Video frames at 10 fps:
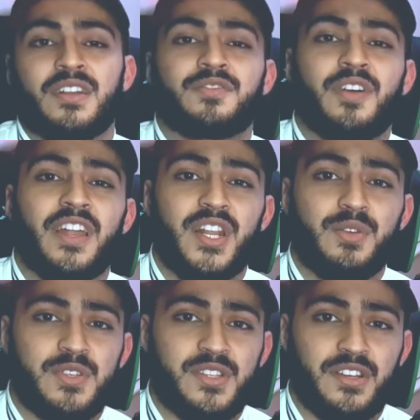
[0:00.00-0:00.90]
Finally,
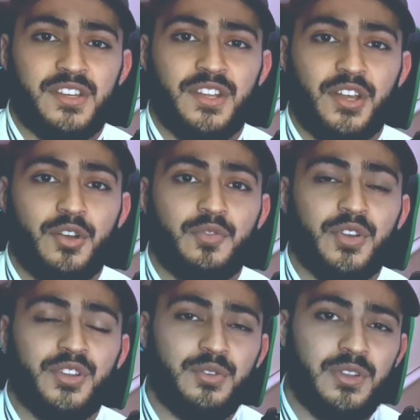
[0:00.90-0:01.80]
we start turning over
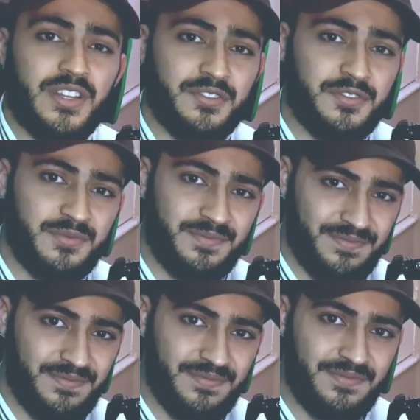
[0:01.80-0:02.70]
a new leaf
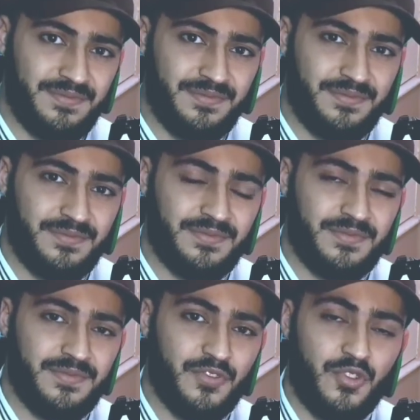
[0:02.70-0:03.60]

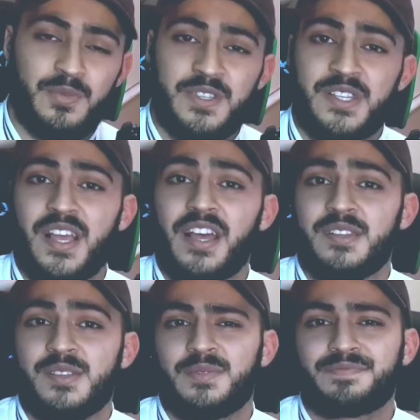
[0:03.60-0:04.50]
for Mrs.
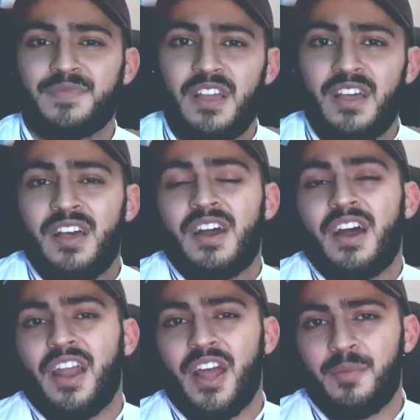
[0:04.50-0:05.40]
S
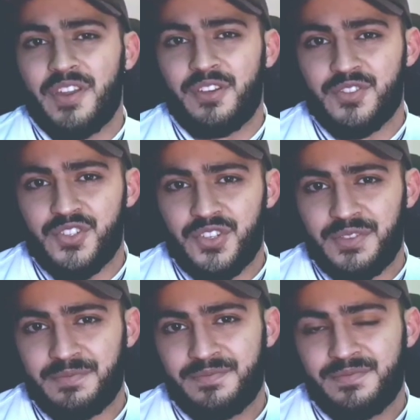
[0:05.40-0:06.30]
and her medical journey.